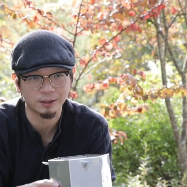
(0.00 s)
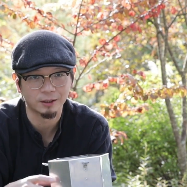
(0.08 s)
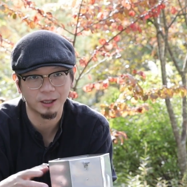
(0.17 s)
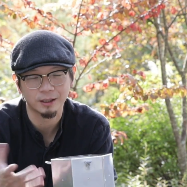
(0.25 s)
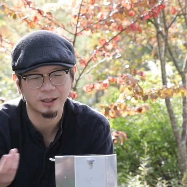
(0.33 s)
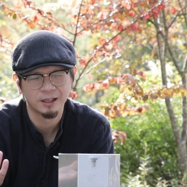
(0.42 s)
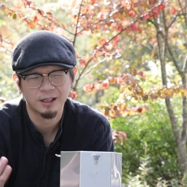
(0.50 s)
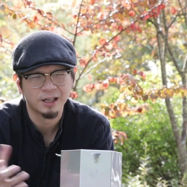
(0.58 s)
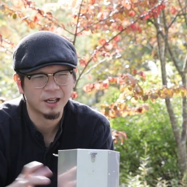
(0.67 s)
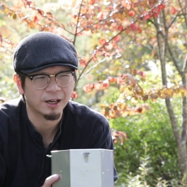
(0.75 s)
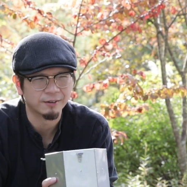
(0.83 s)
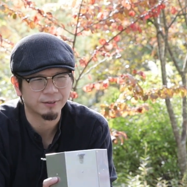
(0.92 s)
I
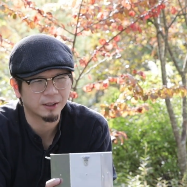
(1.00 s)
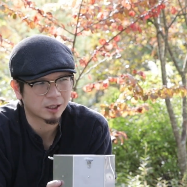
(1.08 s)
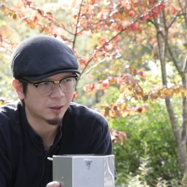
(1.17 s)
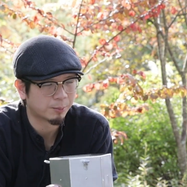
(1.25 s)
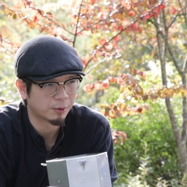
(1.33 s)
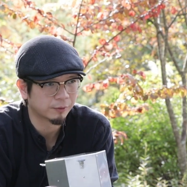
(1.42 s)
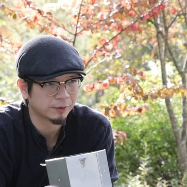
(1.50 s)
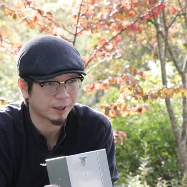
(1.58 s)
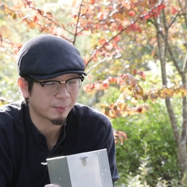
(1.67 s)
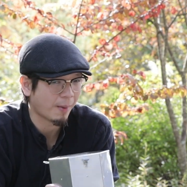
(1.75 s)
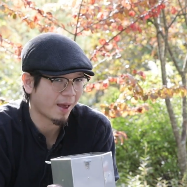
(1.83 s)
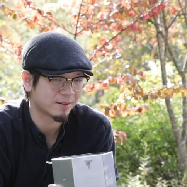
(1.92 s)
have a couple of
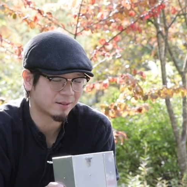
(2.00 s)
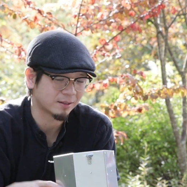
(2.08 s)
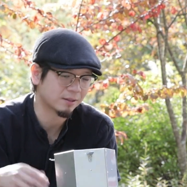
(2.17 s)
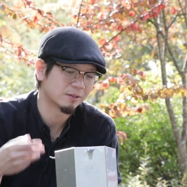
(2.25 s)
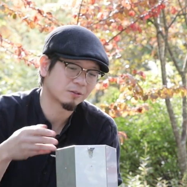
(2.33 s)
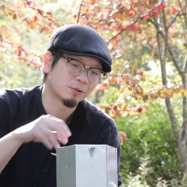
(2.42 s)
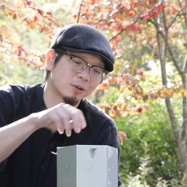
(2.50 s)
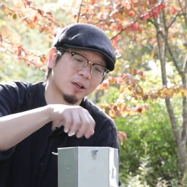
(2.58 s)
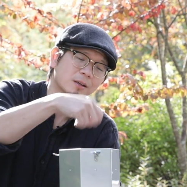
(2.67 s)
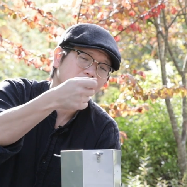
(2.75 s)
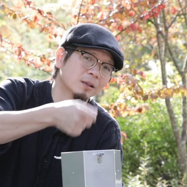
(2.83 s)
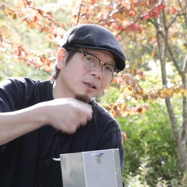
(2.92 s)
like mass tins, so you
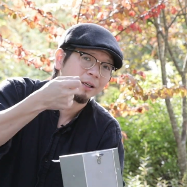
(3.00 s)
can